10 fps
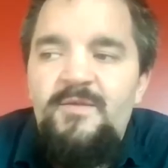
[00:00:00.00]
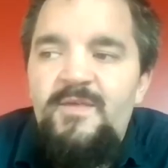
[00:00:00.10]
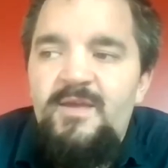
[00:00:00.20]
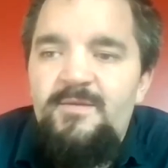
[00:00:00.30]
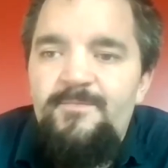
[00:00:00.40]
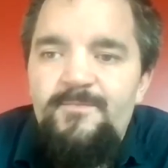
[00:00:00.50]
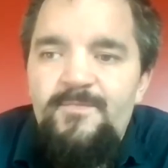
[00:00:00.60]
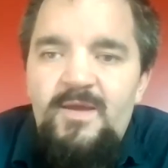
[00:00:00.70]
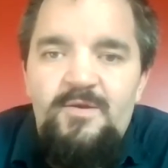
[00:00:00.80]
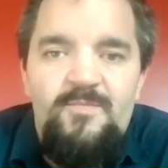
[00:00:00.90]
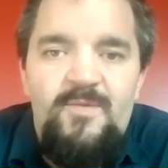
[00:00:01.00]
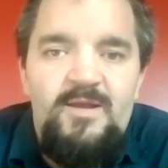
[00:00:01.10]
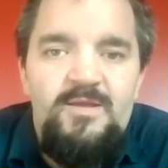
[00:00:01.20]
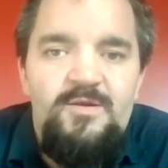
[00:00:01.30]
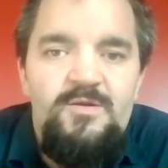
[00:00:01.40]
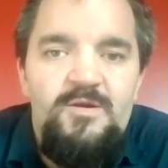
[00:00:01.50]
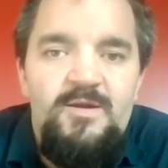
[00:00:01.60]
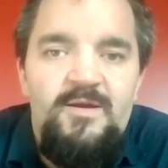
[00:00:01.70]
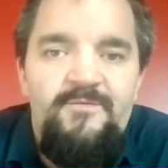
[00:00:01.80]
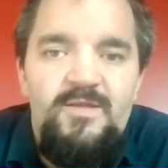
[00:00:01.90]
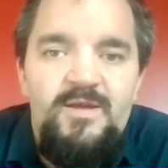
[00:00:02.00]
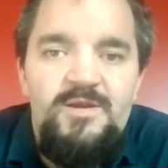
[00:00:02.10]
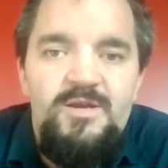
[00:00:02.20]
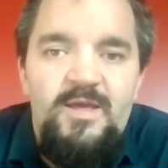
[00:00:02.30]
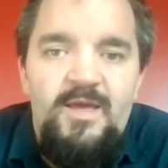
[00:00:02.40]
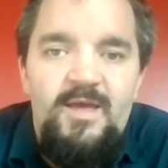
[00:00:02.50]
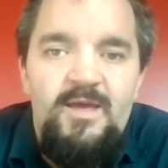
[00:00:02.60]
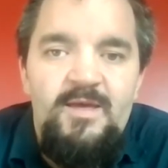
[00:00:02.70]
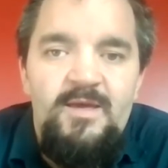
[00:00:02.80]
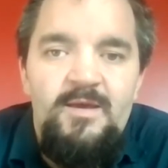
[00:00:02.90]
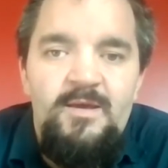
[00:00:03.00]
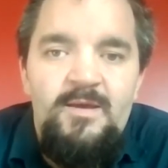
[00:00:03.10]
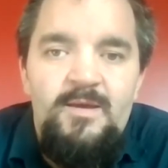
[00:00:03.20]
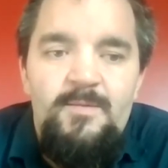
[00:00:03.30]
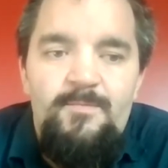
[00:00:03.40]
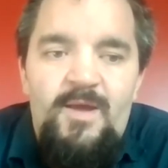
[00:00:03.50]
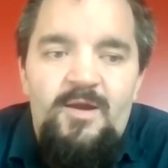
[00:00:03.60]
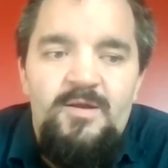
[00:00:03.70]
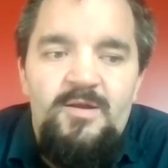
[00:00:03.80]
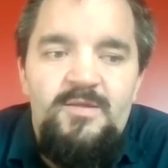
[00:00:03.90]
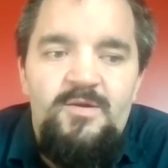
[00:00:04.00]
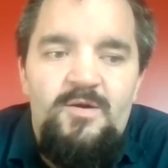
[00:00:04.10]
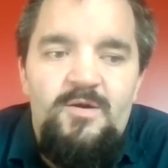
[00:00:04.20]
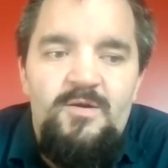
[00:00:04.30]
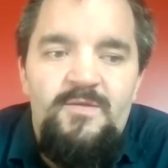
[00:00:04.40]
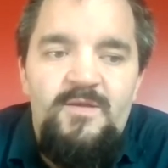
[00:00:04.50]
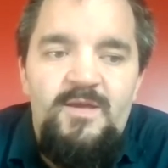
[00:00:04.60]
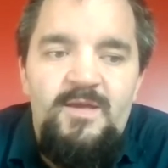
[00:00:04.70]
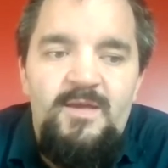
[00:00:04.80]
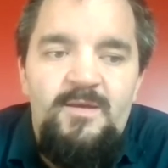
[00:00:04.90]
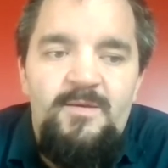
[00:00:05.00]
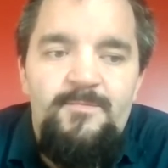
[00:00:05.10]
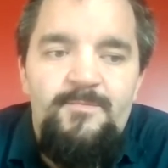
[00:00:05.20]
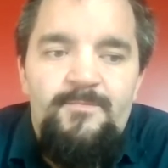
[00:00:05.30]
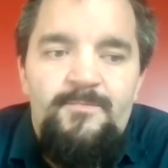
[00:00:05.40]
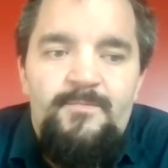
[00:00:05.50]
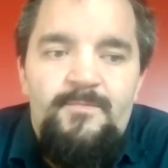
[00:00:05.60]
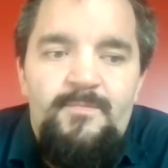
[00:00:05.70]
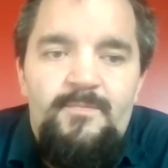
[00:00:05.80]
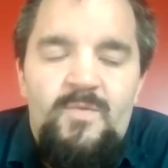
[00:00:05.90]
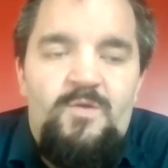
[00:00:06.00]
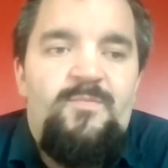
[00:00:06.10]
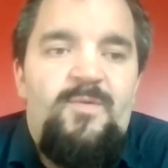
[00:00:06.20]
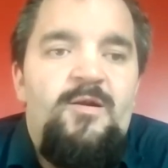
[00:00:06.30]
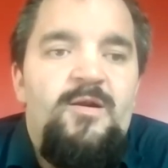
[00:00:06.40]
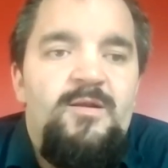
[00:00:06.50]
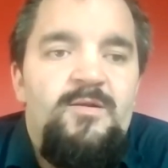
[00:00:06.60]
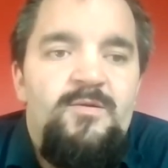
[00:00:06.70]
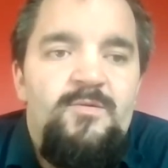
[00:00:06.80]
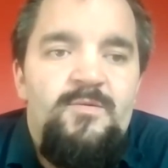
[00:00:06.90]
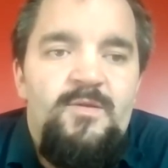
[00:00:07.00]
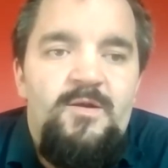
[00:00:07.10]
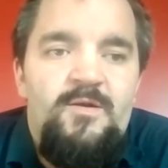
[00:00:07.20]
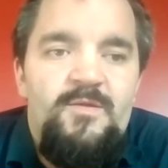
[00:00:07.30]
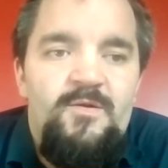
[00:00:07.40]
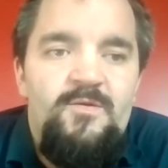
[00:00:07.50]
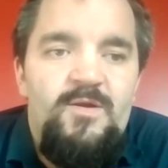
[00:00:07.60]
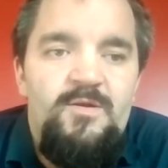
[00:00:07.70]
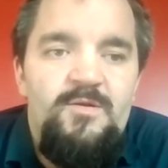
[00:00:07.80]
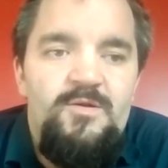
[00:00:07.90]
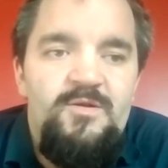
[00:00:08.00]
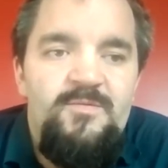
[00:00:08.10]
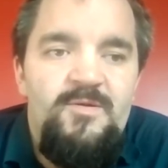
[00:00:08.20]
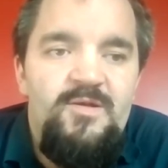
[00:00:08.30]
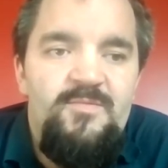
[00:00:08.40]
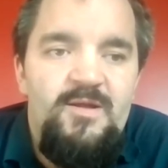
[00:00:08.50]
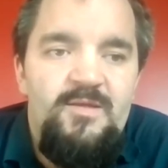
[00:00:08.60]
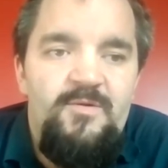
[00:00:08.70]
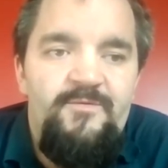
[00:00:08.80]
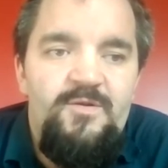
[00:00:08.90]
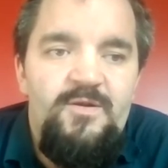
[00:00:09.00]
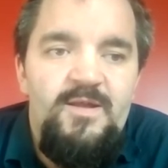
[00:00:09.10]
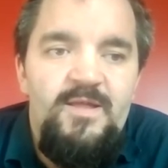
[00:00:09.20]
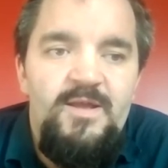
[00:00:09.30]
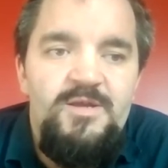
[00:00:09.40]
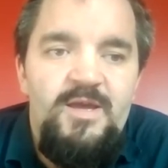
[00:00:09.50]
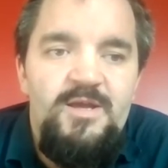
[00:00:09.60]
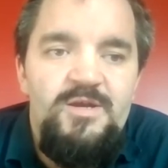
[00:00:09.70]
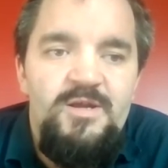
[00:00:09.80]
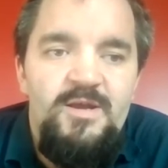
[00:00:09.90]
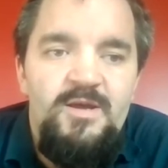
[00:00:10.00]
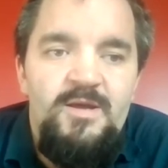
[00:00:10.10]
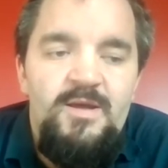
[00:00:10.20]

So I think that goes back to the earlier conversation that parents are they're the parent. They're the one who's ultimately responsible for their kids' education.